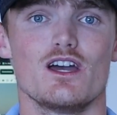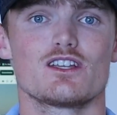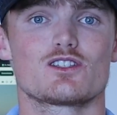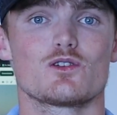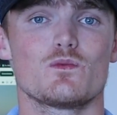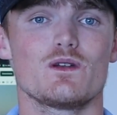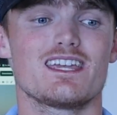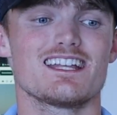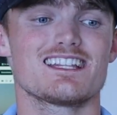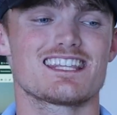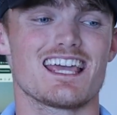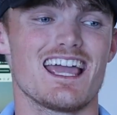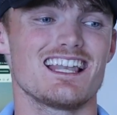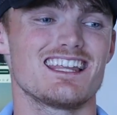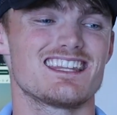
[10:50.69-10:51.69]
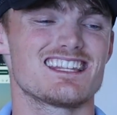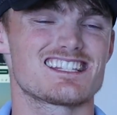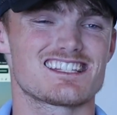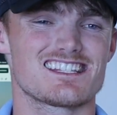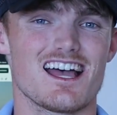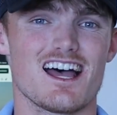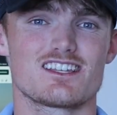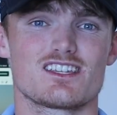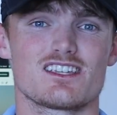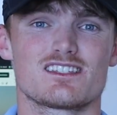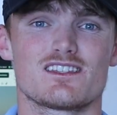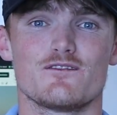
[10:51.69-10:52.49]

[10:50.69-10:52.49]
So we can tailor the searches,